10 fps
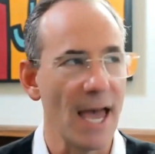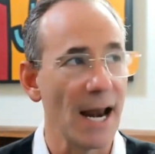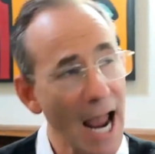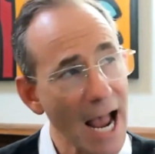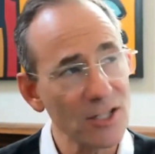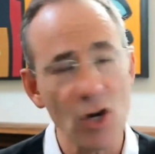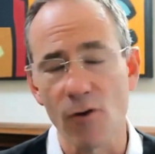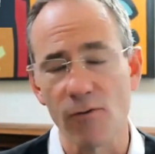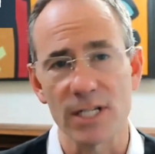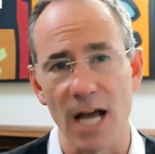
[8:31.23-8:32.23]
And I ask
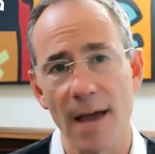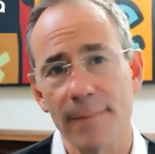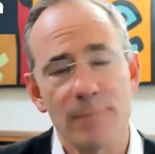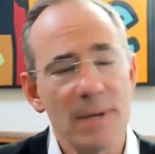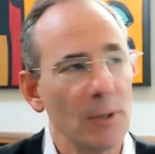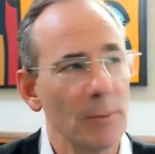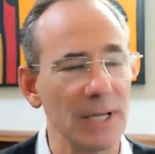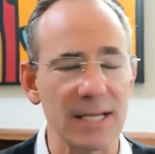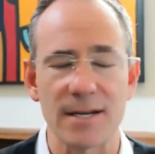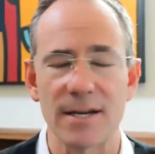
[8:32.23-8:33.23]
over time, people will be
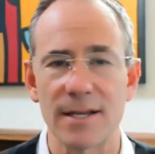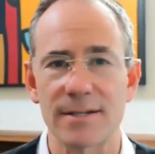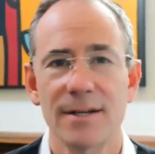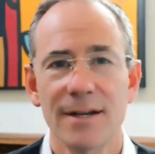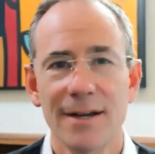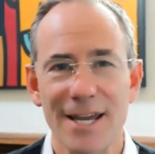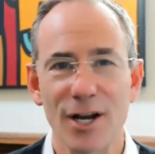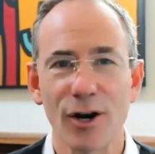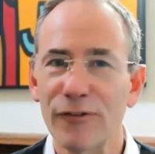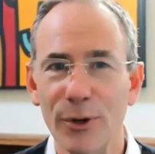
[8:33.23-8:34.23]
listening to this
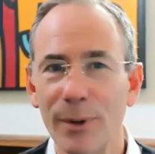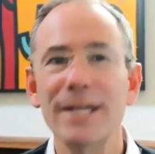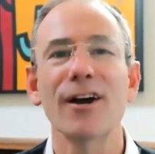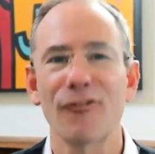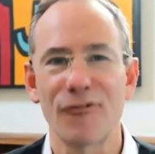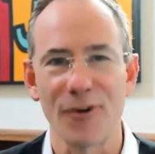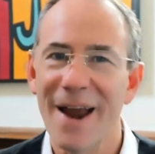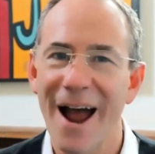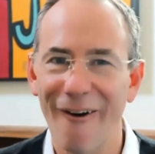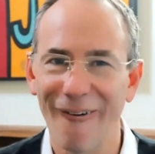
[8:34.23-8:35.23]
interview a year from
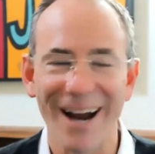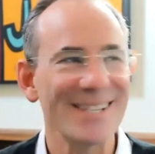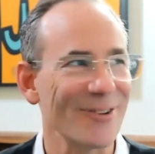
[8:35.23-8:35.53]
now, right?